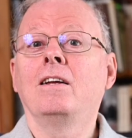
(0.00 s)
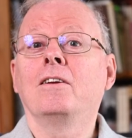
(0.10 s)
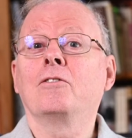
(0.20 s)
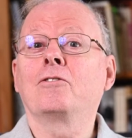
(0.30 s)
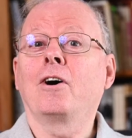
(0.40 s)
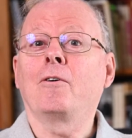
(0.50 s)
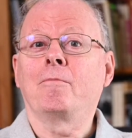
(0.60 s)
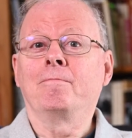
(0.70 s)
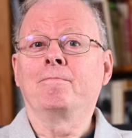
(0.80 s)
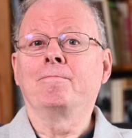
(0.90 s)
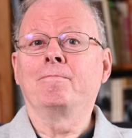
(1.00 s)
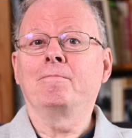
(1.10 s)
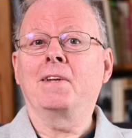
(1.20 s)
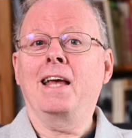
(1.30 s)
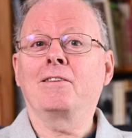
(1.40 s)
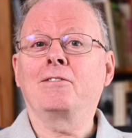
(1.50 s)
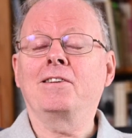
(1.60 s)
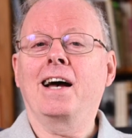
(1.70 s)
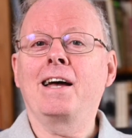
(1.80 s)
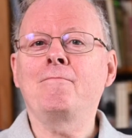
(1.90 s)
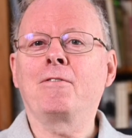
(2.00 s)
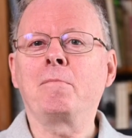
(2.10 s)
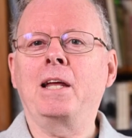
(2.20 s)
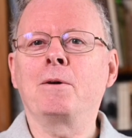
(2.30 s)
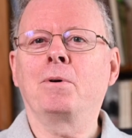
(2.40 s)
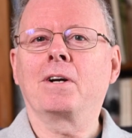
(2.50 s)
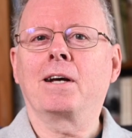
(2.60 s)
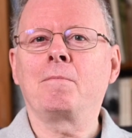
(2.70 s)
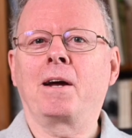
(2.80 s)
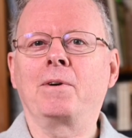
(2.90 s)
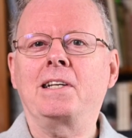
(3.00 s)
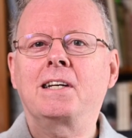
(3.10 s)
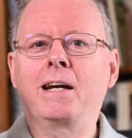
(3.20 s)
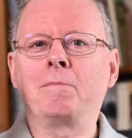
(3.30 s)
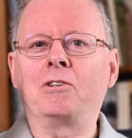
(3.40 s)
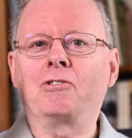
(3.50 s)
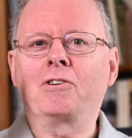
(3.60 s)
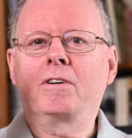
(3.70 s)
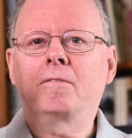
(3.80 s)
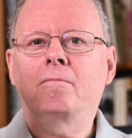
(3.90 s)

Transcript: So, it's time for me to put on my retirement shirt,